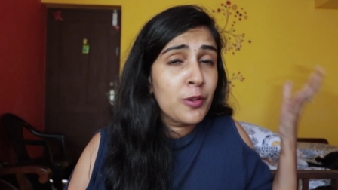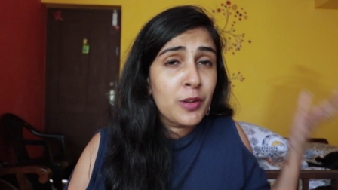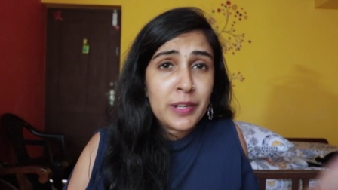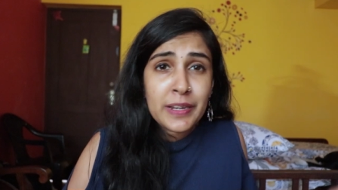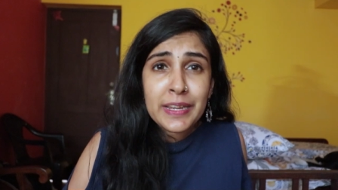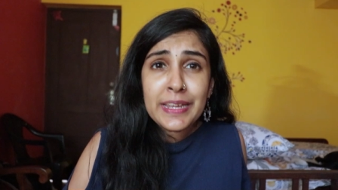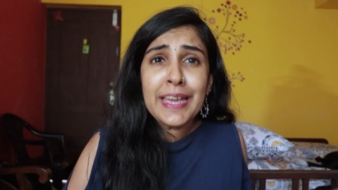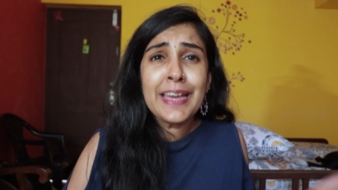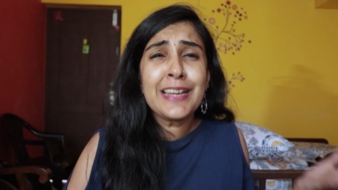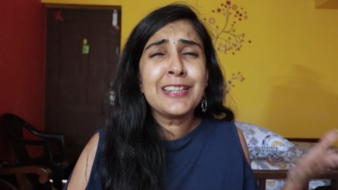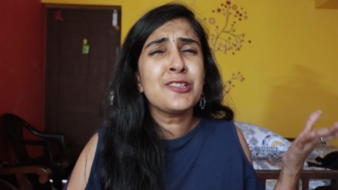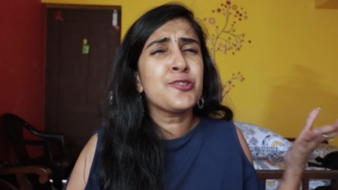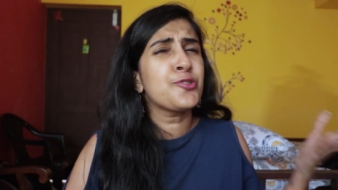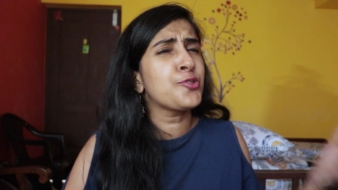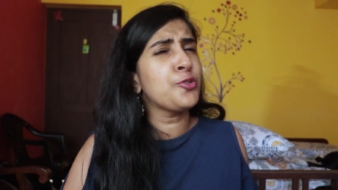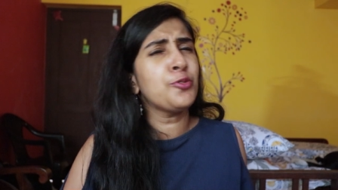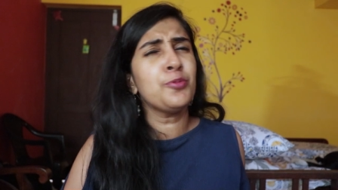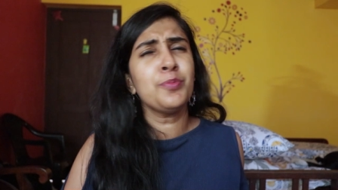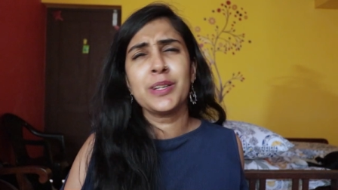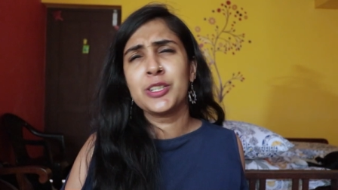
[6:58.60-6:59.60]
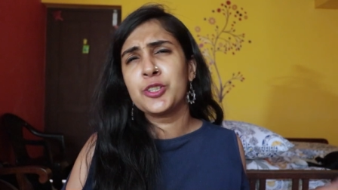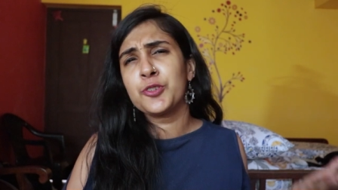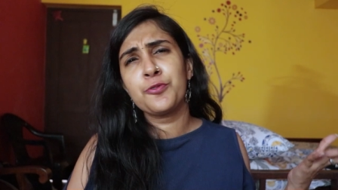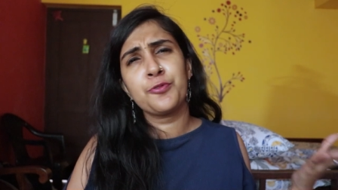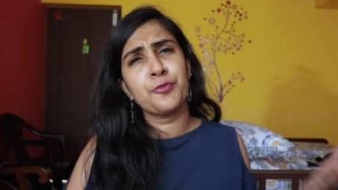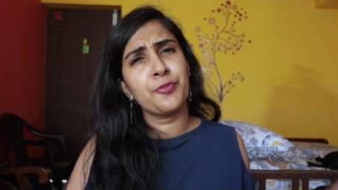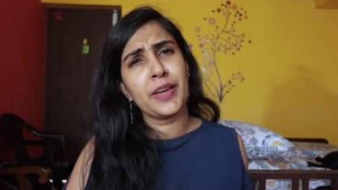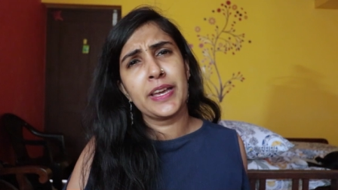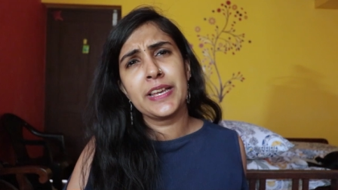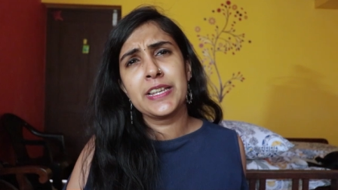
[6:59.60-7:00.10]
create so much
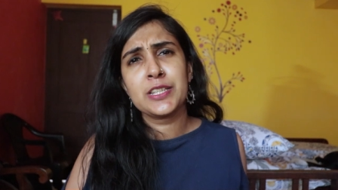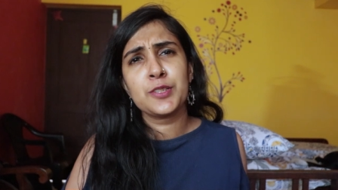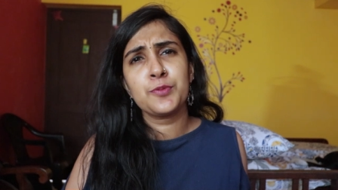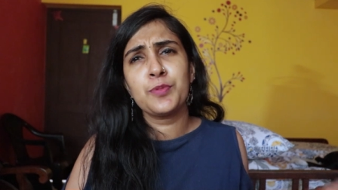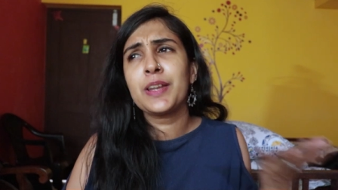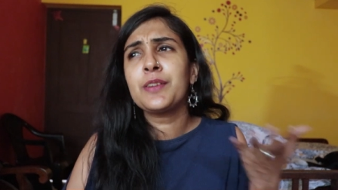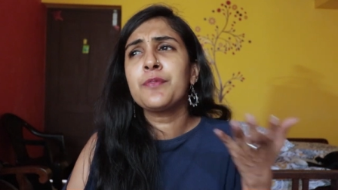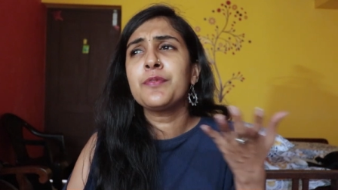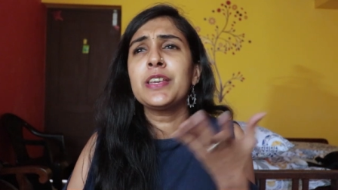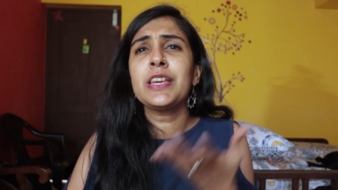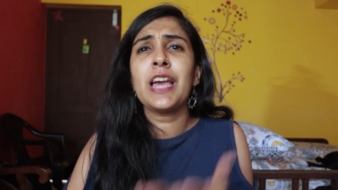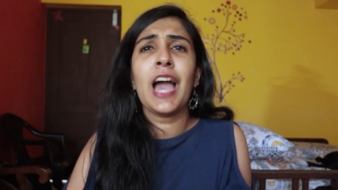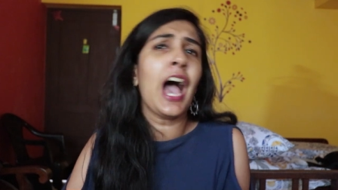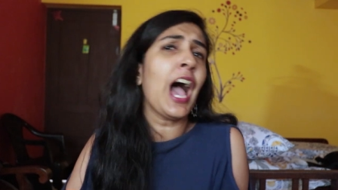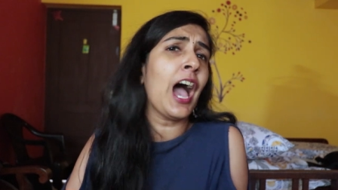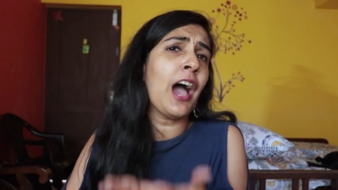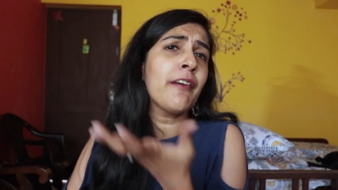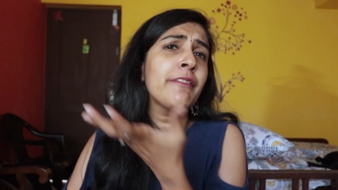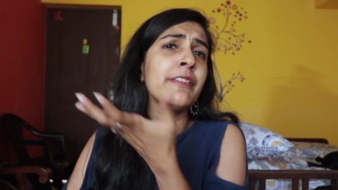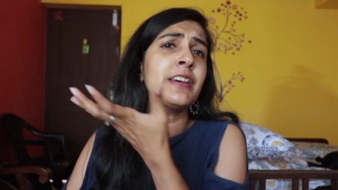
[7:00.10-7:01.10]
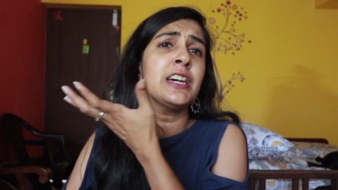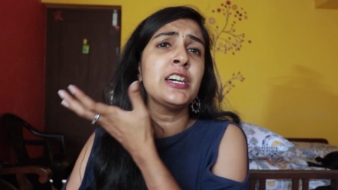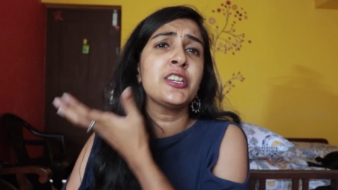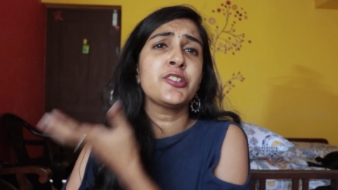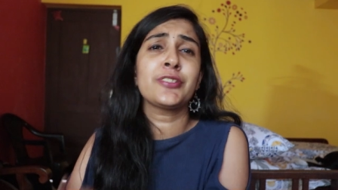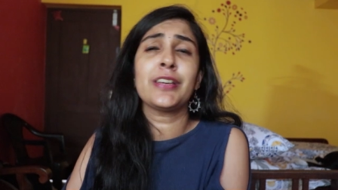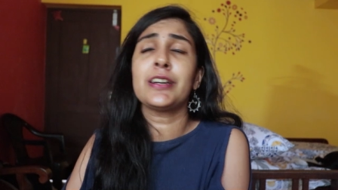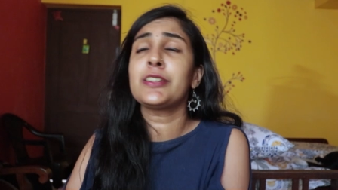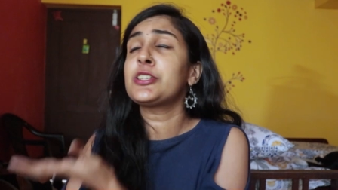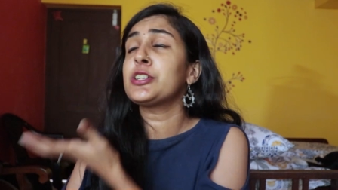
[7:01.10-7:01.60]
of waste when we have
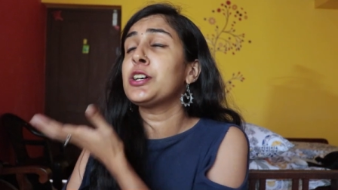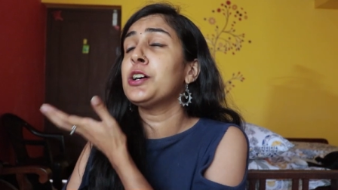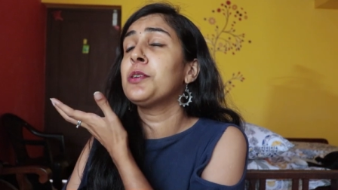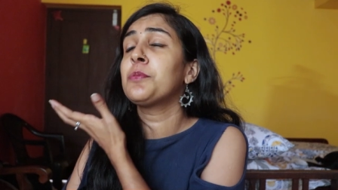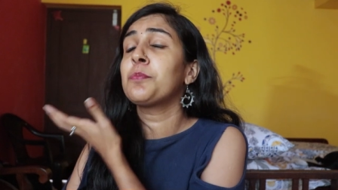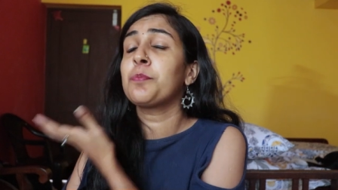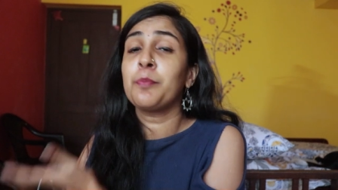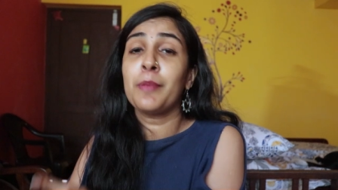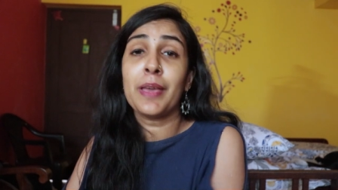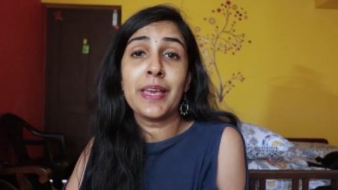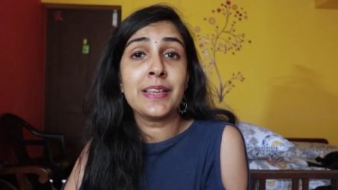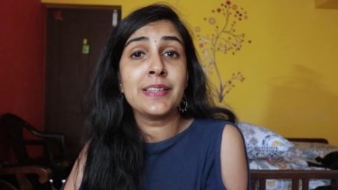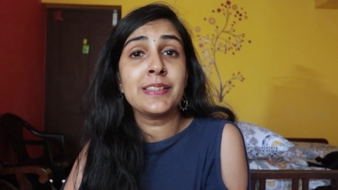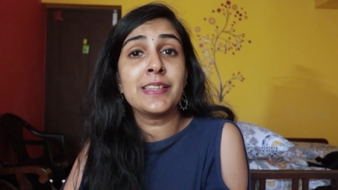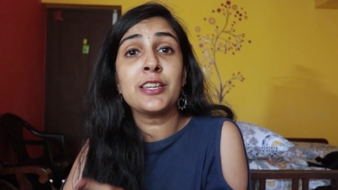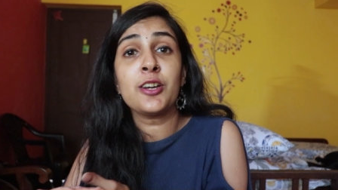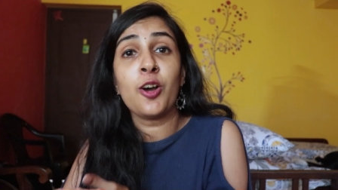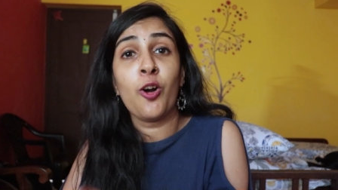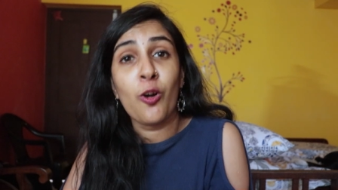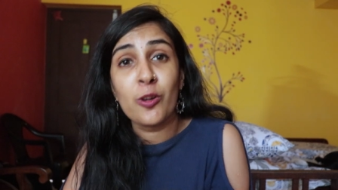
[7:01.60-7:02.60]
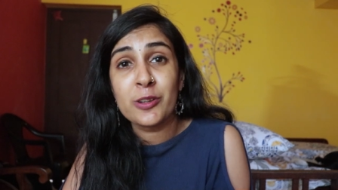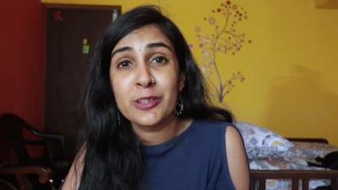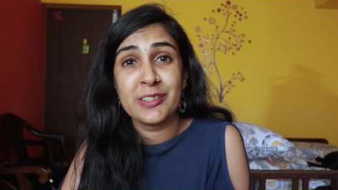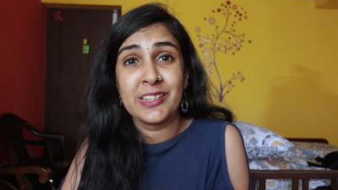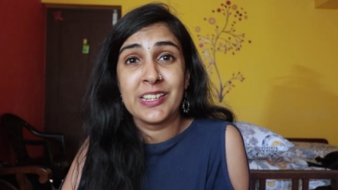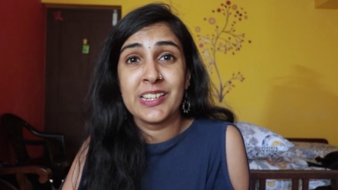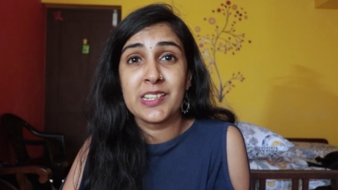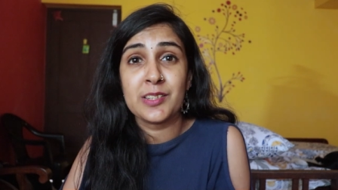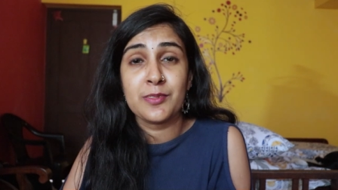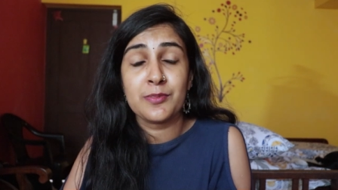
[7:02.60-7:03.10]
such amazing
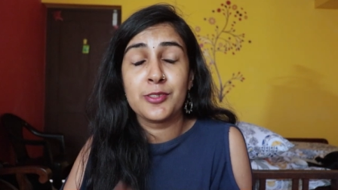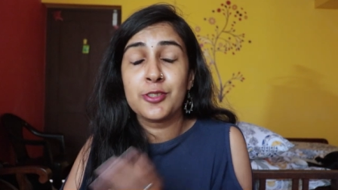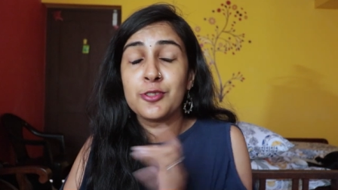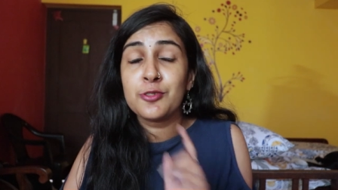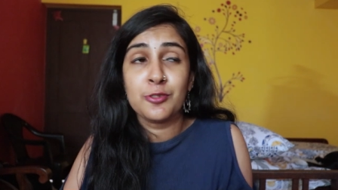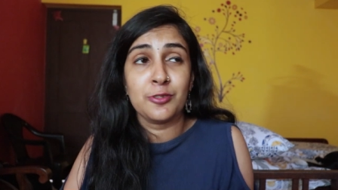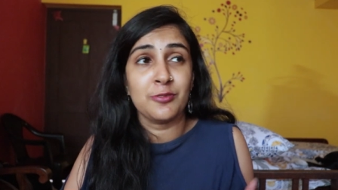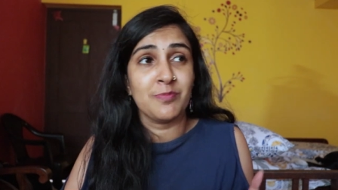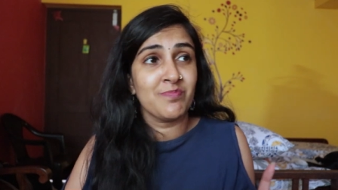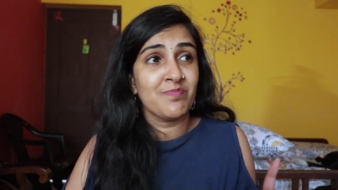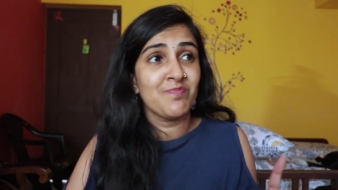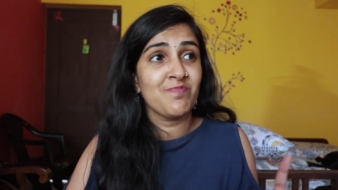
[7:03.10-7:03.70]
alternatives so